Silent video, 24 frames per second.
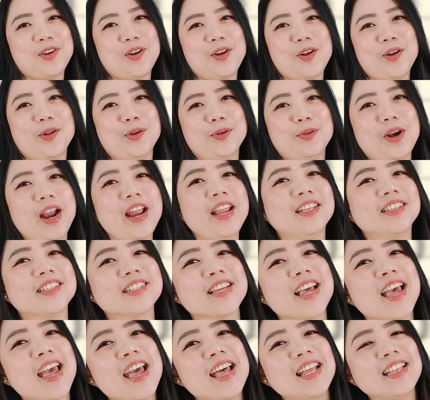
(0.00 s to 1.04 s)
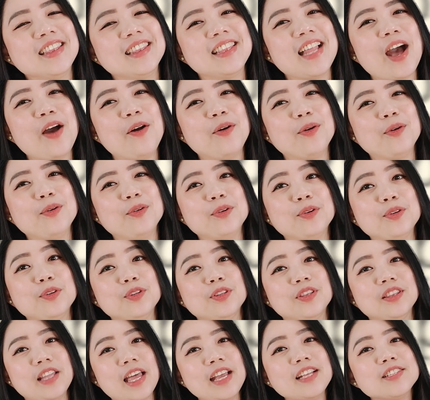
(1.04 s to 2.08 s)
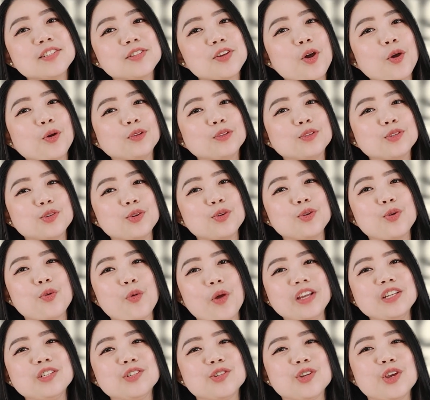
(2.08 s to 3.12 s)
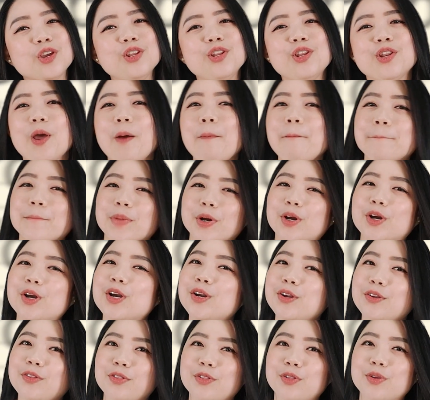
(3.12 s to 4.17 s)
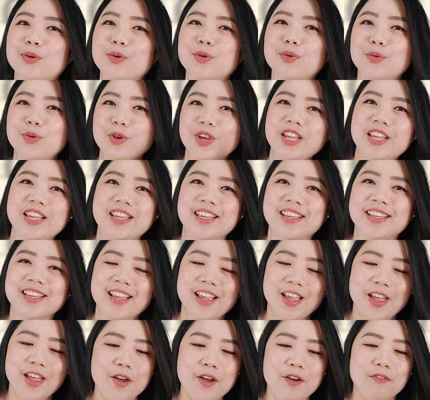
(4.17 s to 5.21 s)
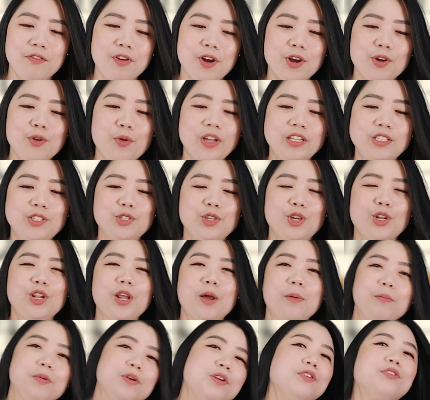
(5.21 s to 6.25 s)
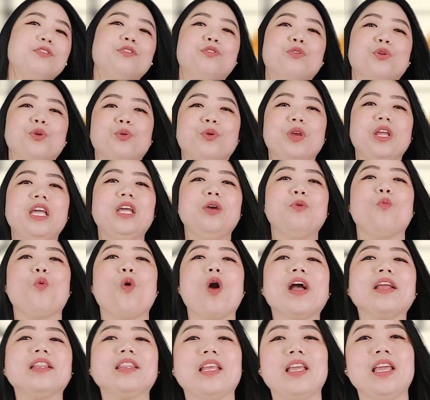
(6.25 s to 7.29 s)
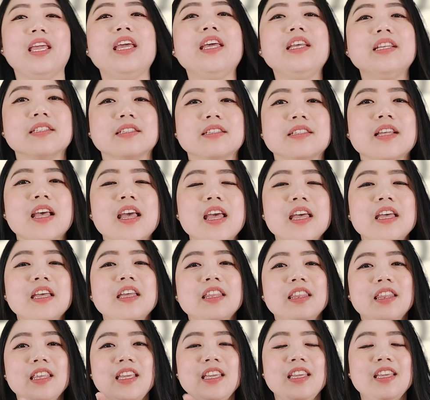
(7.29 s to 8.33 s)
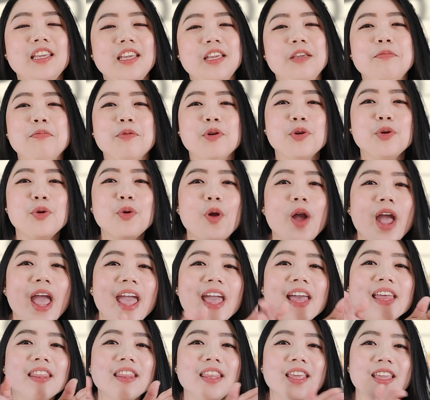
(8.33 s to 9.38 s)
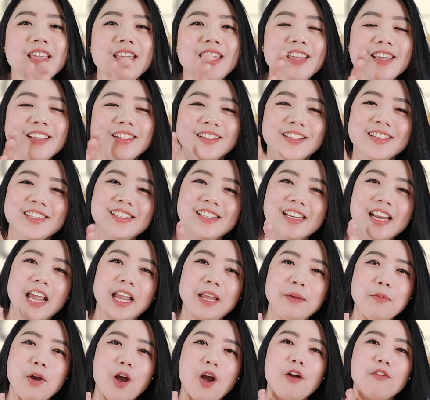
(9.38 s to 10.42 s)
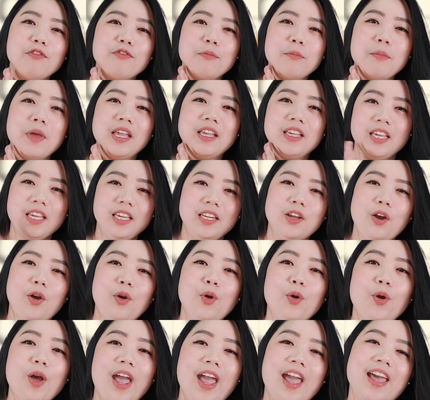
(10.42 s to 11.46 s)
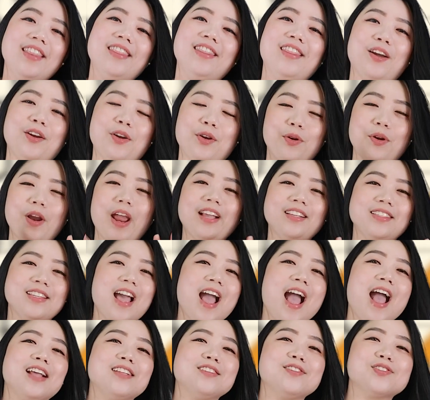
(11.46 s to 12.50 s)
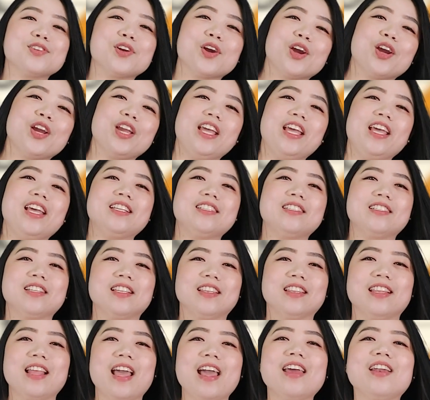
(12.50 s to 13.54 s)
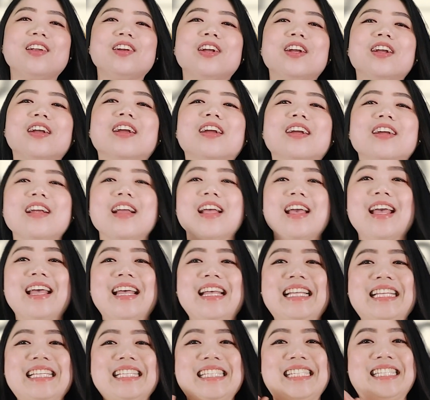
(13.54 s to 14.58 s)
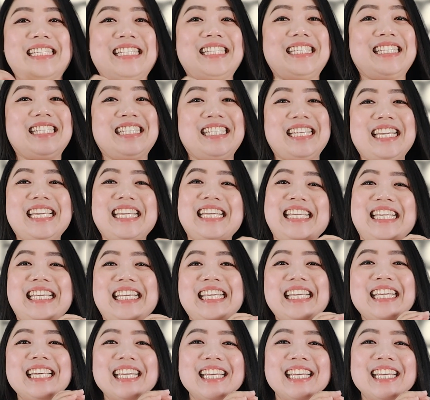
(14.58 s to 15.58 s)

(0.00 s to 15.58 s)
All right, now let's go to question number three. For question number three, what is the Hebrew and the English name of Megiddo? And the correct answer is letter C.